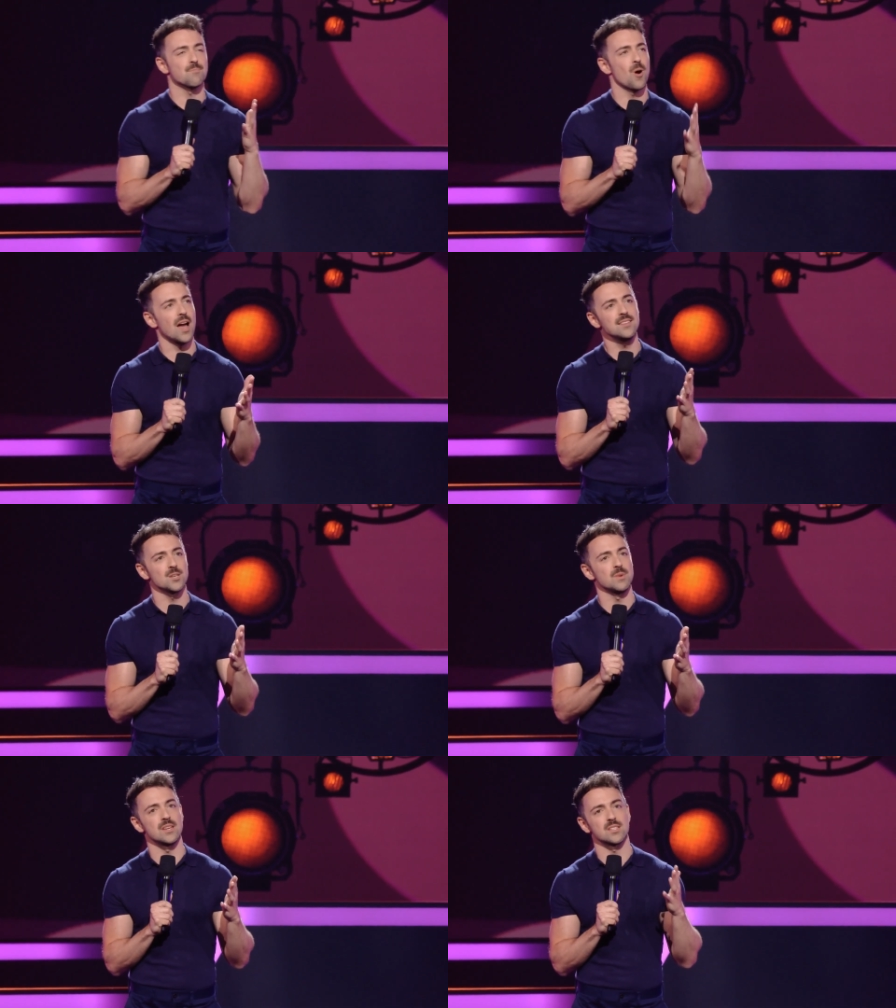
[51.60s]
Pride
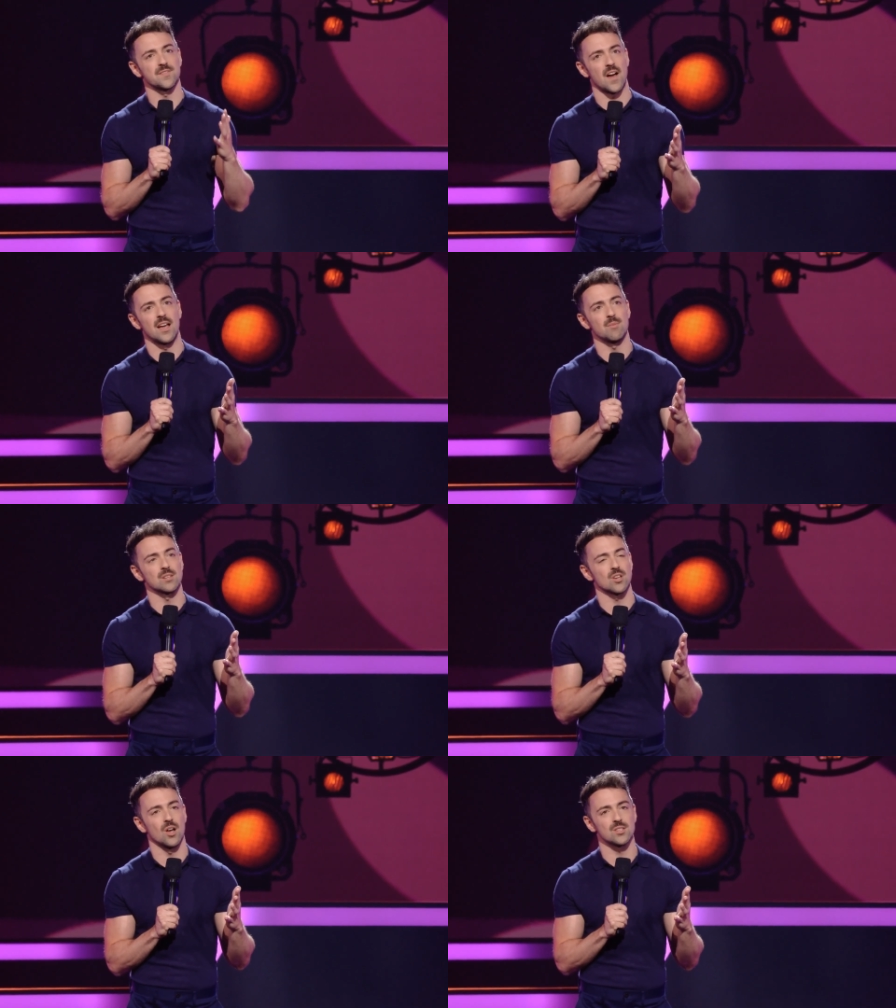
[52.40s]
to me is fine, but
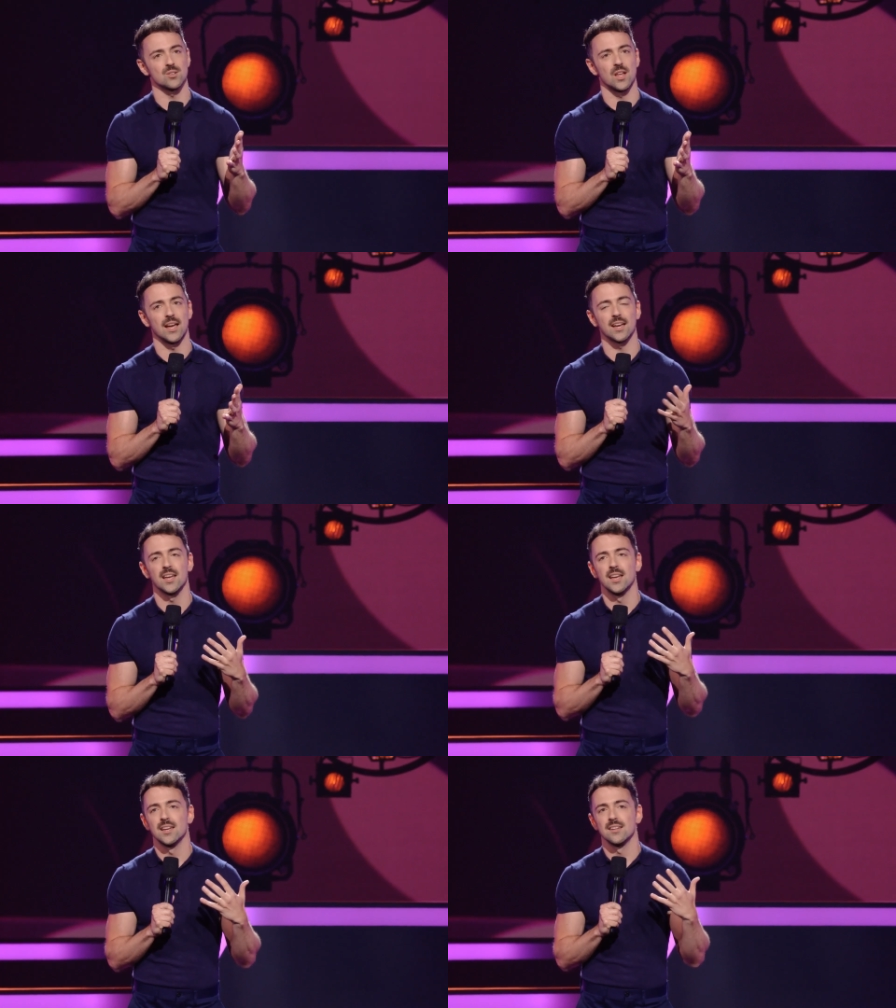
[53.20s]
it's also like,
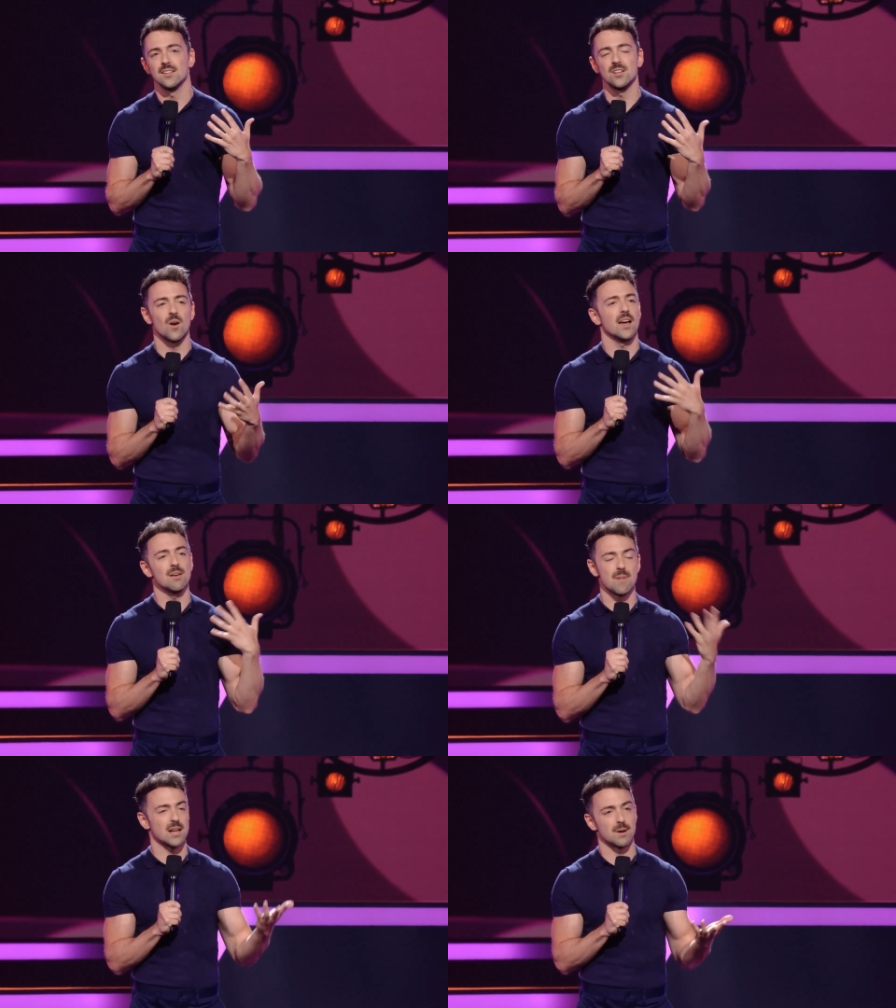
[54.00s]
you know, I
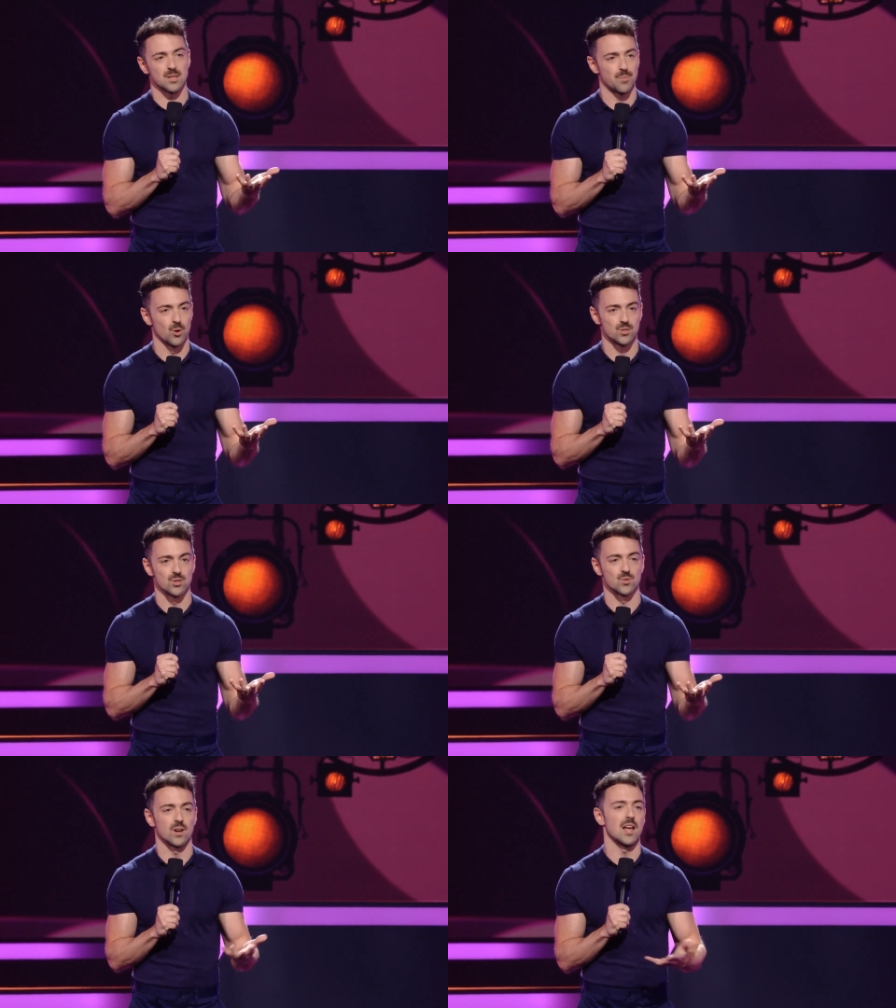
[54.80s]
get mad about the
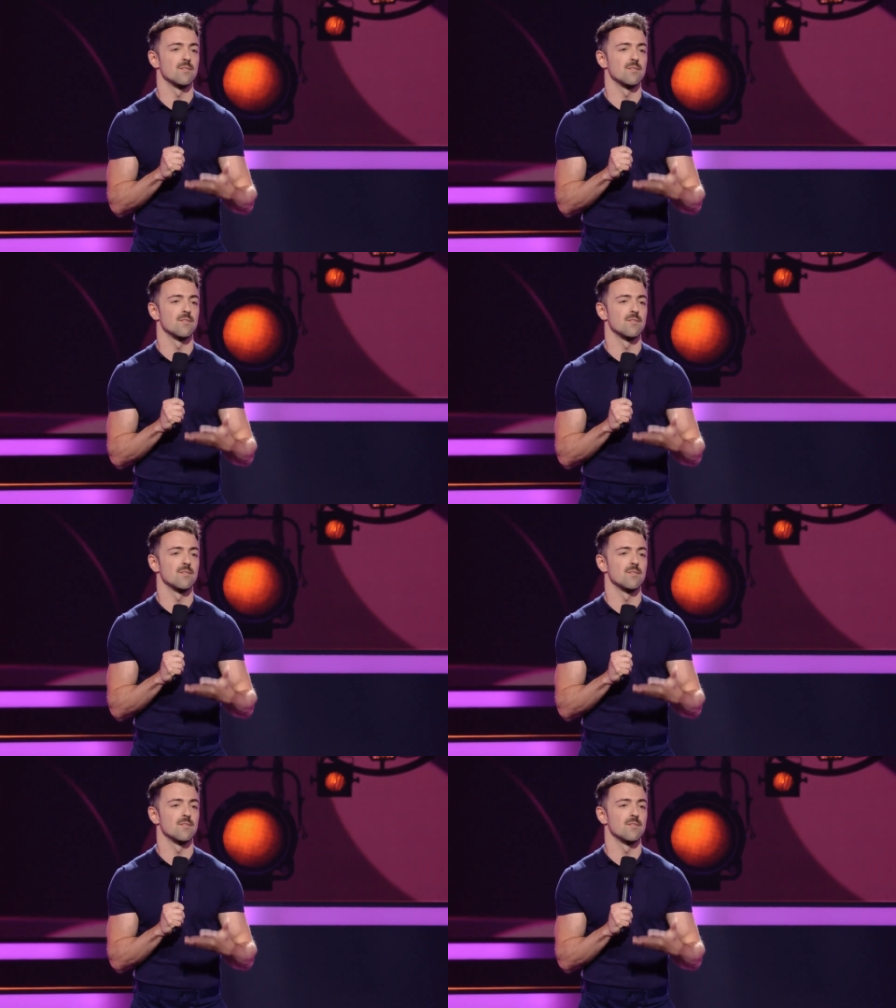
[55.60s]
posters, right?